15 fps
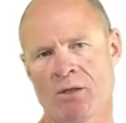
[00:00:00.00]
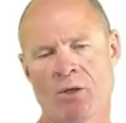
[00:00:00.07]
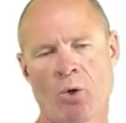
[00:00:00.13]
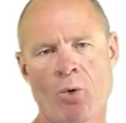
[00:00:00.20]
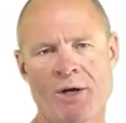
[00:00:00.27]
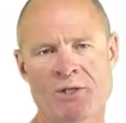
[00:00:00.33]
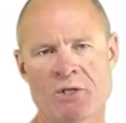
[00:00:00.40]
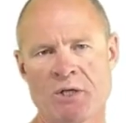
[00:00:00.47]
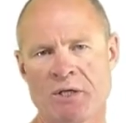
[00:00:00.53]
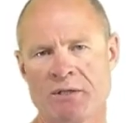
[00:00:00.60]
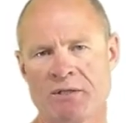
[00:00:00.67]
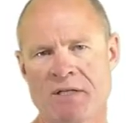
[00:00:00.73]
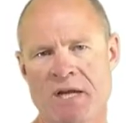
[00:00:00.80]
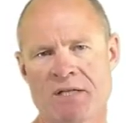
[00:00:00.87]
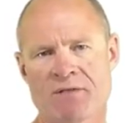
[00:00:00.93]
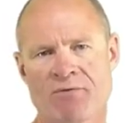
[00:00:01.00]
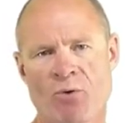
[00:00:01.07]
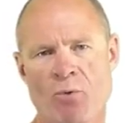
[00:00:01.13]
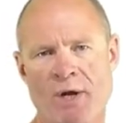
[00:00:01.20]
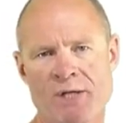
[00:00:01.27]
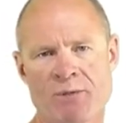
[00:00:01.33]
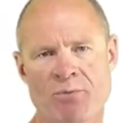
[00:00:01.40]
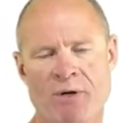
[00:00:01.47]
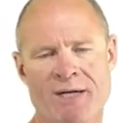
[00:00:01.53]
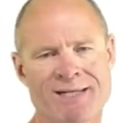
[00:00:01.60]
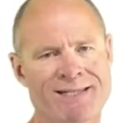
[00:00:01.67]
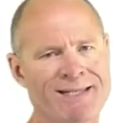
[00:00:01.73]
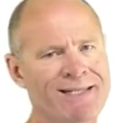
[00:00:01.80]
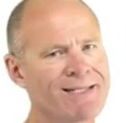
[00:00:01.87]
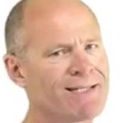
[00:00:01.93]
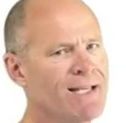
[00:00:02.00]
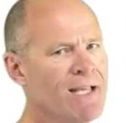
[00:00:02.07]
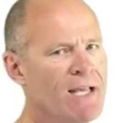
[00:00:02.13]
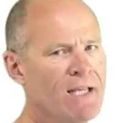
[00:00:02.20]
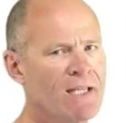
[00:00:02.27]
The question on the test for wedge brakes is